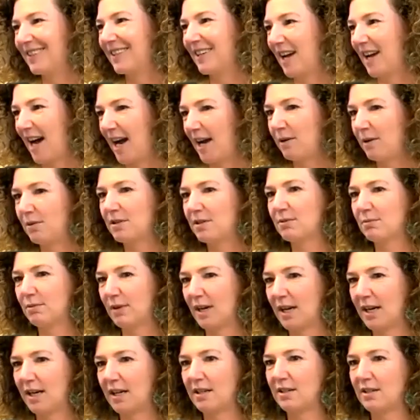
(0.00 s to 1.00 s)
I was
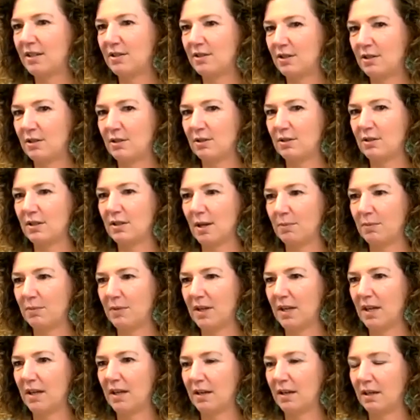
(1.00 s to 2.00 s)
ready to do
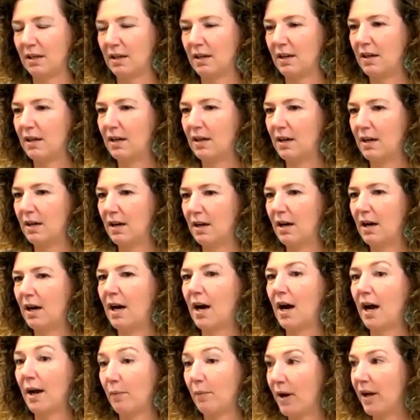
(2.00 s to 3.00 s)
something
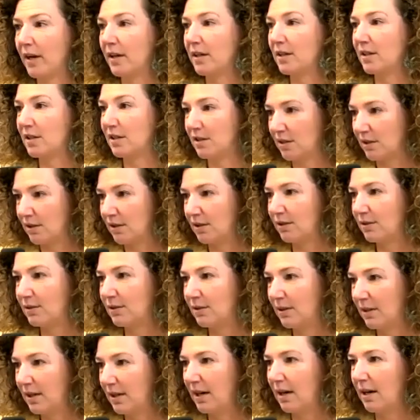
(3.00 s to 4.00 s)
I wanted to do,
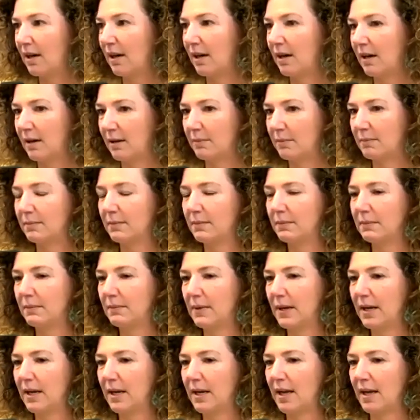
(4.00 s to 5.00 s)
and
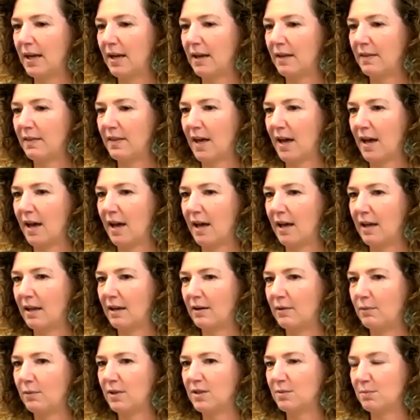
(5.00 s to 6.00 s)
that
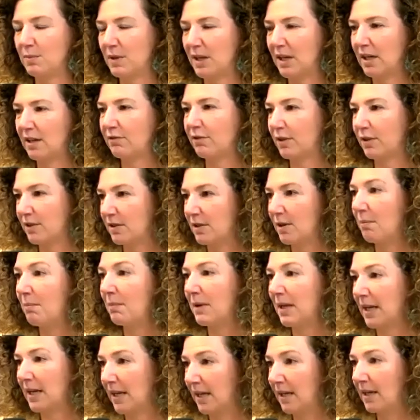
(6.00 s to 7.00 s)
was meaningful to
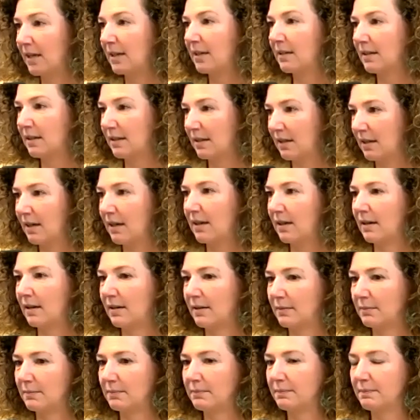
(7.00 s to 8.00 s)
me.
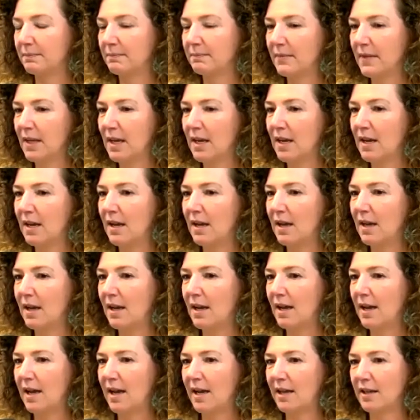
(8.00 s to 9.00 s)

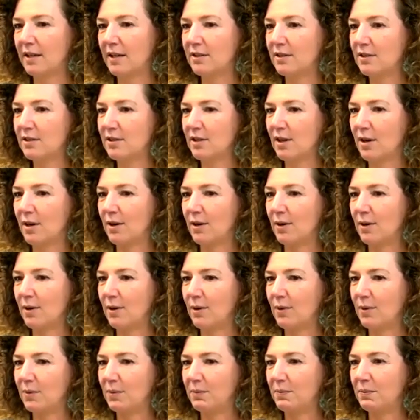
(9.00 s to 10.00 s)
And
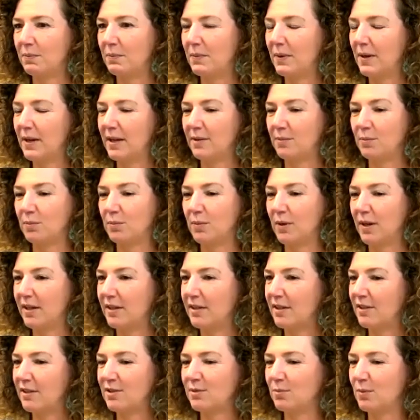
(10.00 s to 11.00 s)
so it
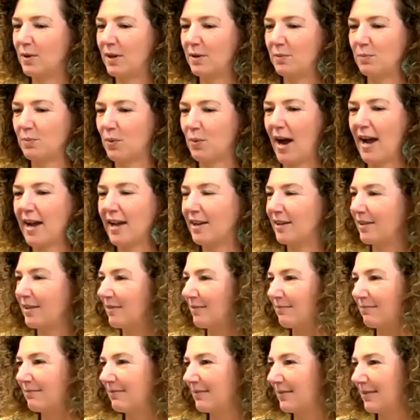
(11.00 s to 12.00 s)
was when Brian